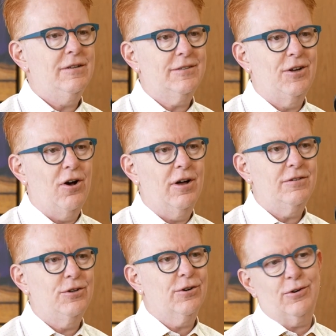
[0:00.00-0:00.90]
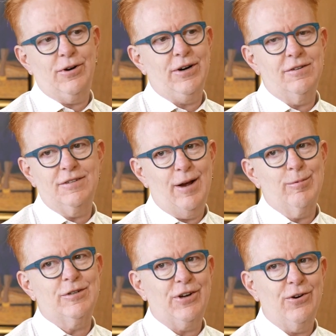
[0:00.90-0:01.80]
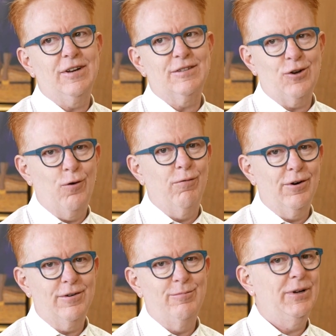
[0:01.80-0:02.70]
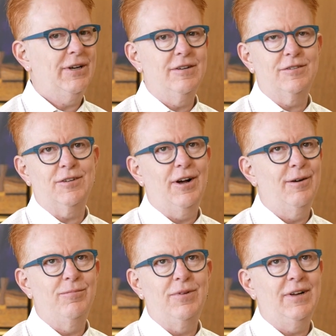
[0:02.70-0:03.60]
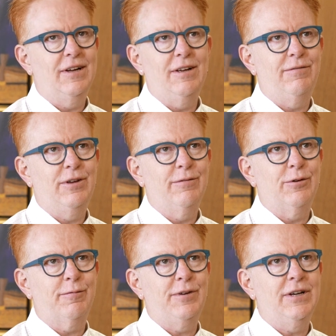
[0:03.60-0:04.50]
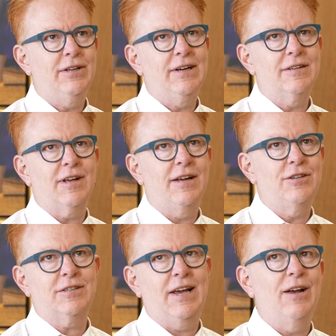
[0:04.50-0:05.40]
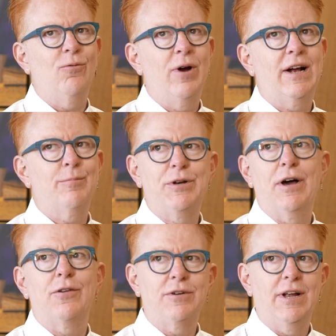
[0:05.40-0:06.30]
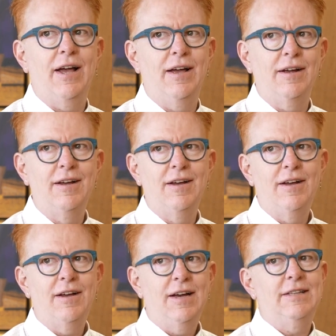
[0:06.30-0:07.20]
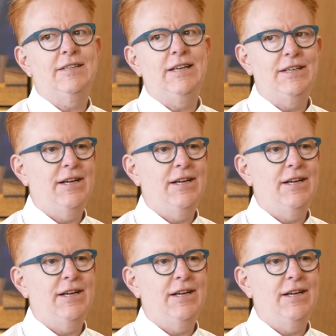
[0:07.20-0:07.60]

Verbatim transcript: is gone, your career in cybersecurity is over. Because if your feeling is, I just can't wake up another day and see